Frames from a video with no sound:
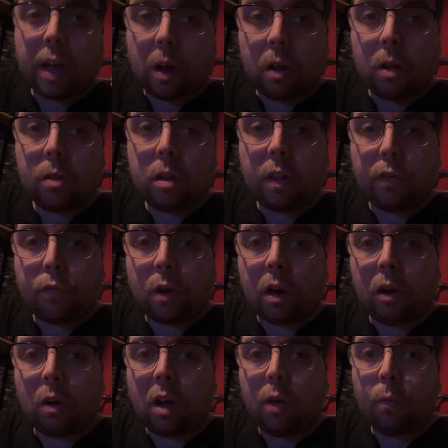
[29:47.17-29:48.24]
onto the
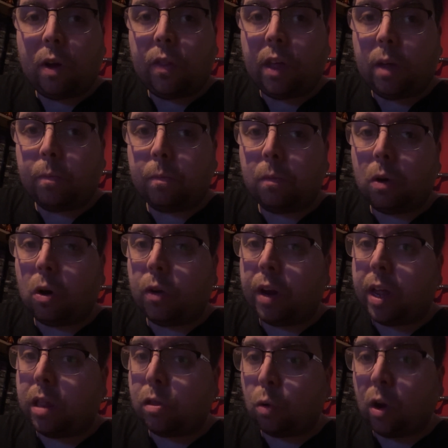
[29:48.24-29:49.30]
front line with him on
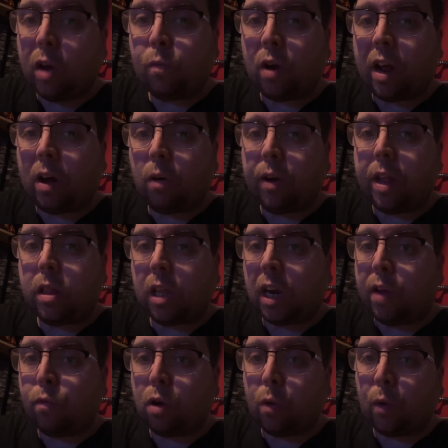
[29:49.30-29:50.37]
his on his
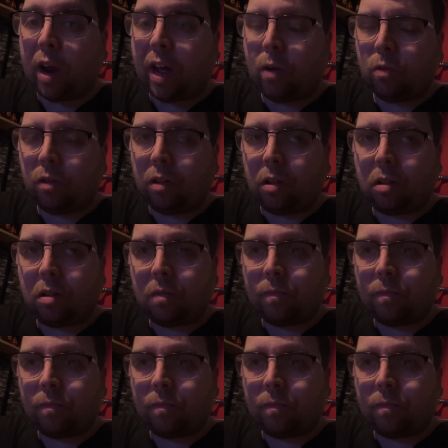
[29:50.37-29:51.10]
delivery rounds.